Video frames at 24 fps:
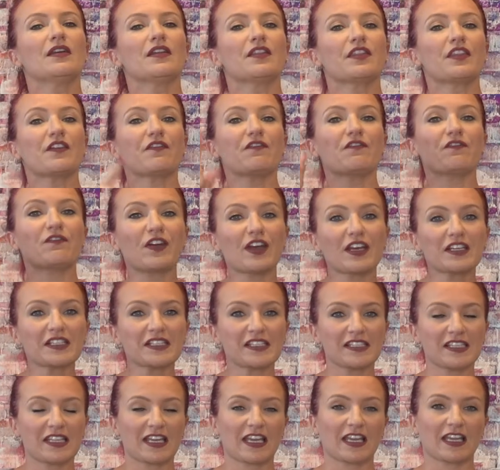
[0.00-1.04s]
The
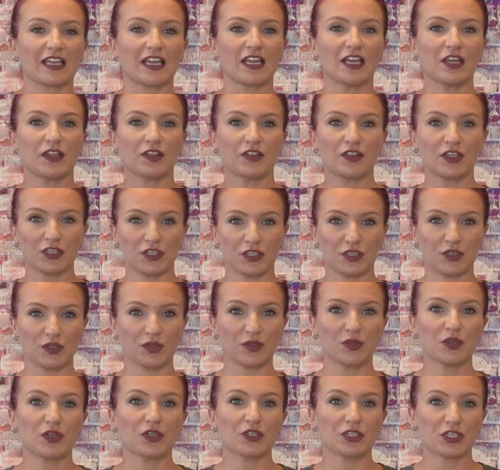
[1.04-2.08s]
first thing that
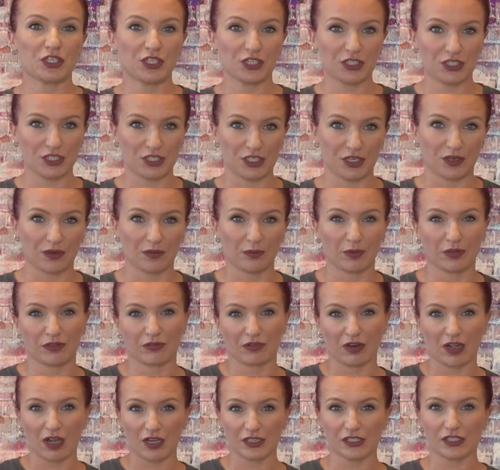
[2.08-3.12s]
you should do with
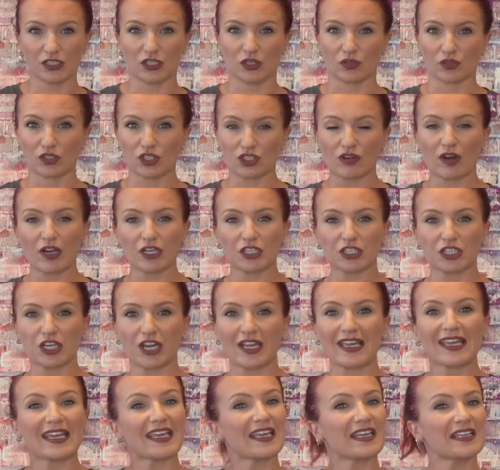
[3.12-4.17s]
regards to your
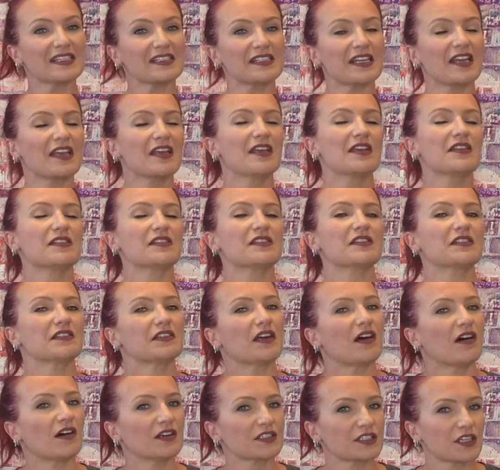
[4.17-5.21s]
structure is
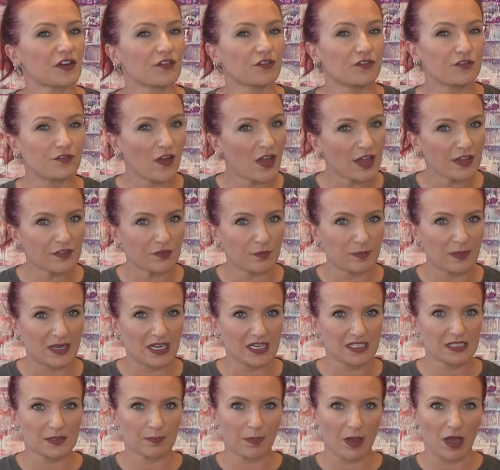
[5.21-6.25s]
start 5
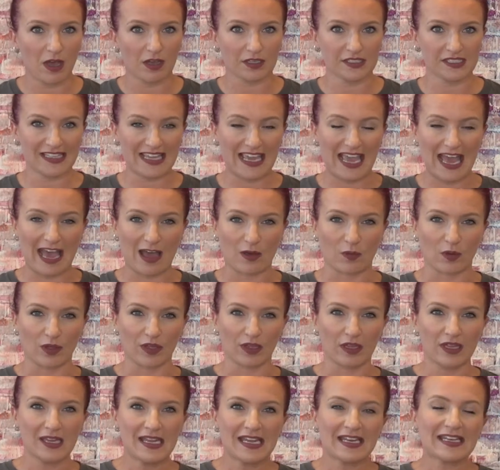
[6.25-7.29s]
minutes past the
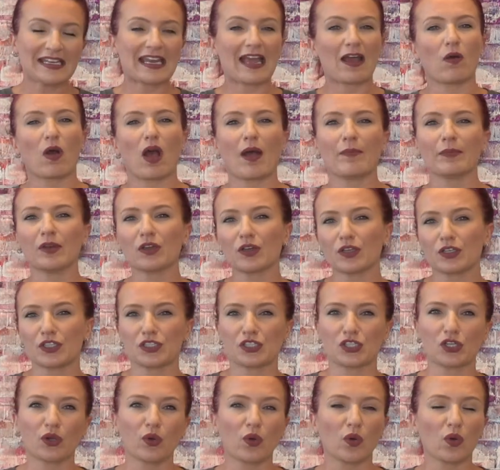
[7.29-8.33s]
hour. Now, I'm not going to
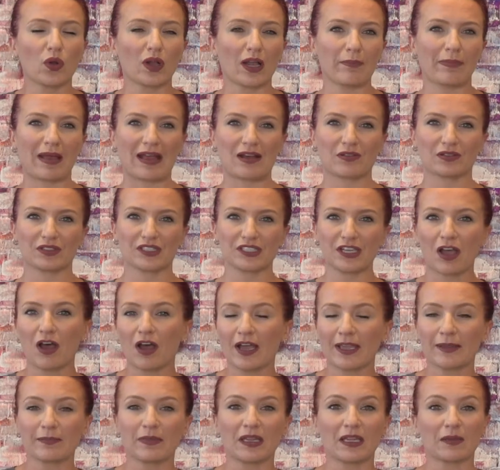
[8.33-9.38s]
talk about
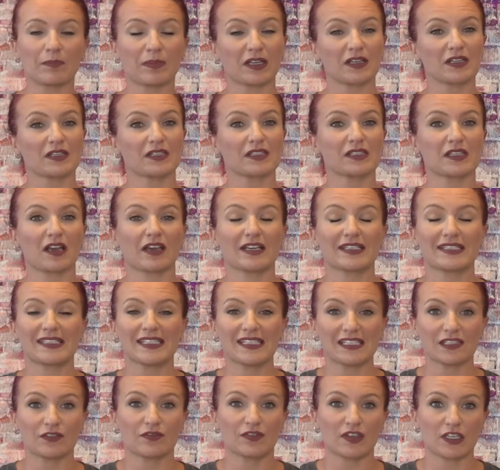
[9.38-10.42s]
timing because I
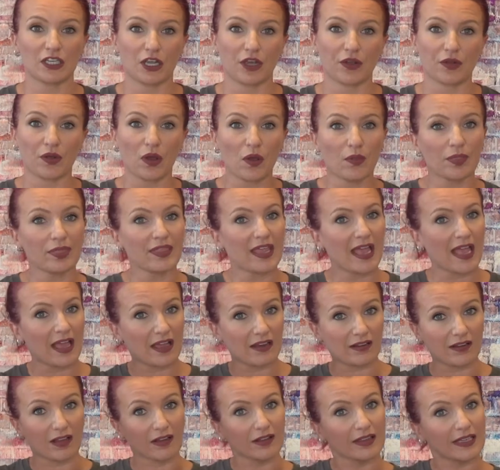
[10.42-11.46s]
did a video on that
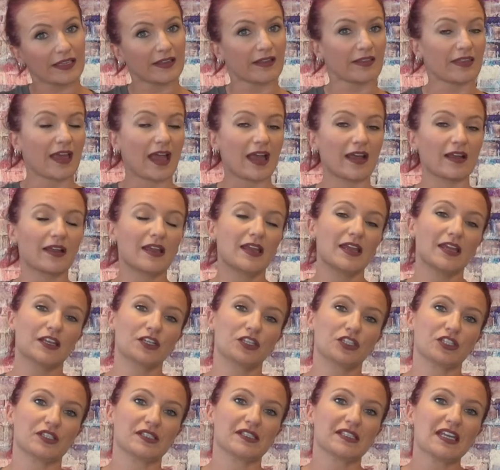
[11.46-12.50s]
and I'll link that
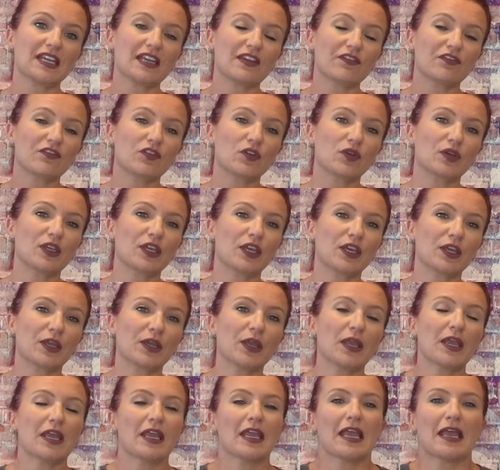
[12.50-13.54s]
just here for you,
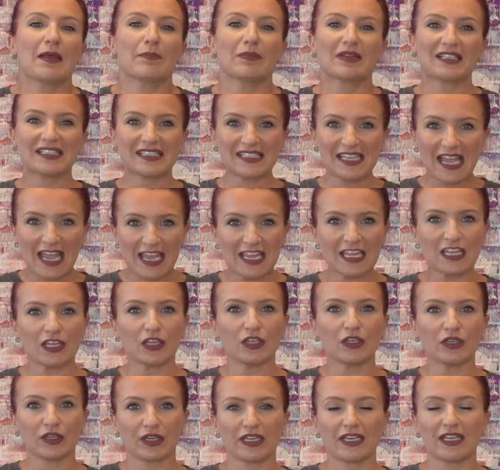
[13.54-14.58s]
but take a
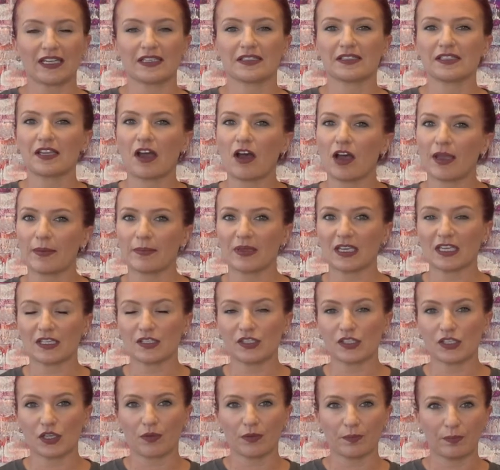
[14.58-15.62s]
look at it. Timing is
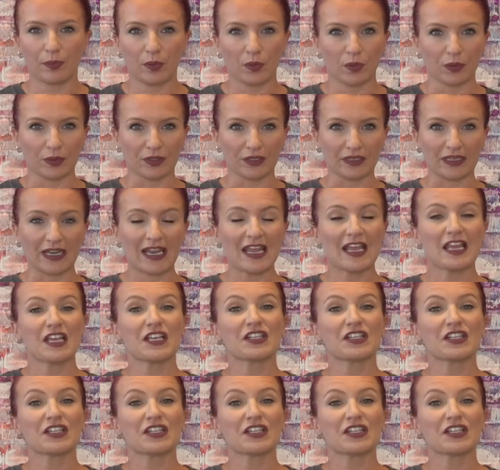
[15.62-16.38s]
so important.